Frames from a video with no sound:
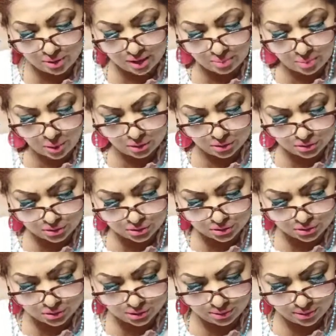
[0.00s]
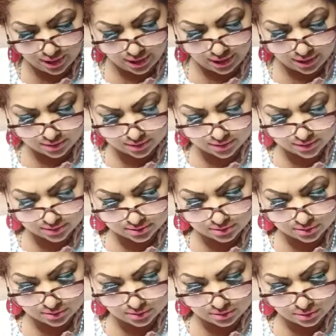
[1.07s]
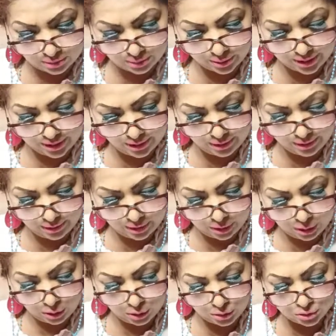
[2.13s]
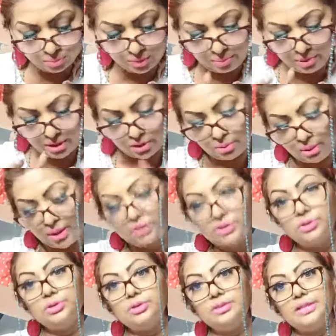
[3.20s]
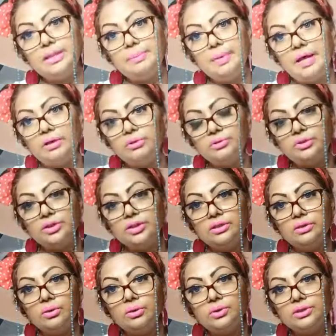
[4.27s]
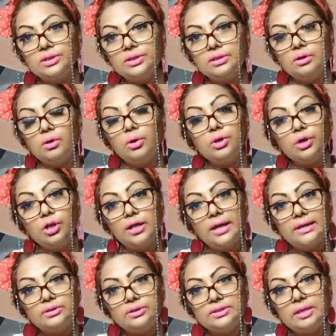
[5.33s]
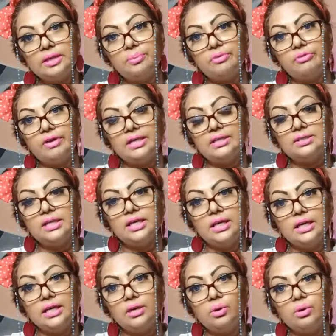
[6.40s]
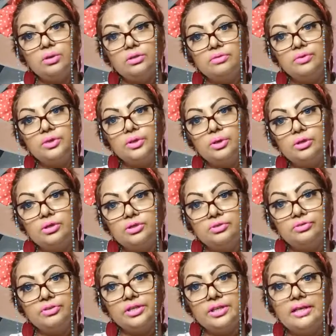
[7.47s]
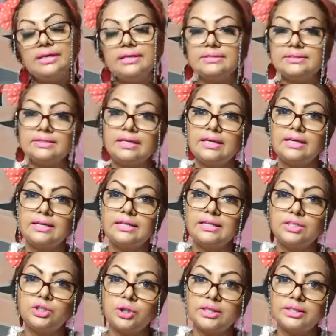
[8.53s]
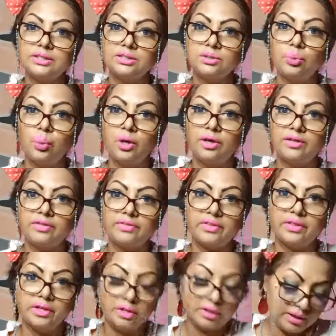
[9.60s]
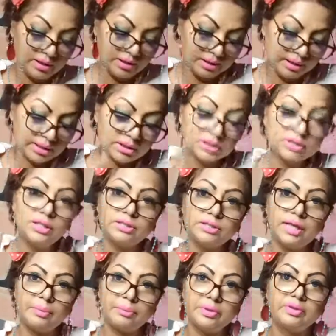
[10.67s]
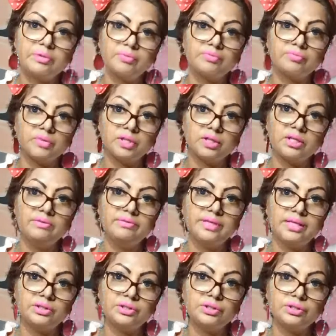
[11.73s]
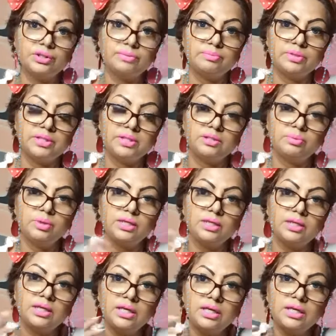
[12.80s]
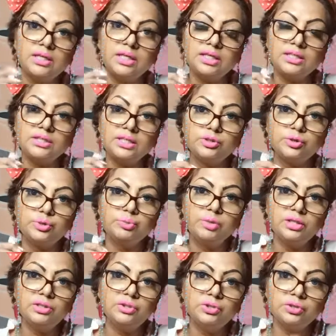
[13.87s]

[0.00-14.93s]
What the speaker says: bond to your ex, okay? So maybe you had to step out or you all had to separate in order for you all to realize each other's worth. Yes, it does happen in relationships. Yes, when things get too much,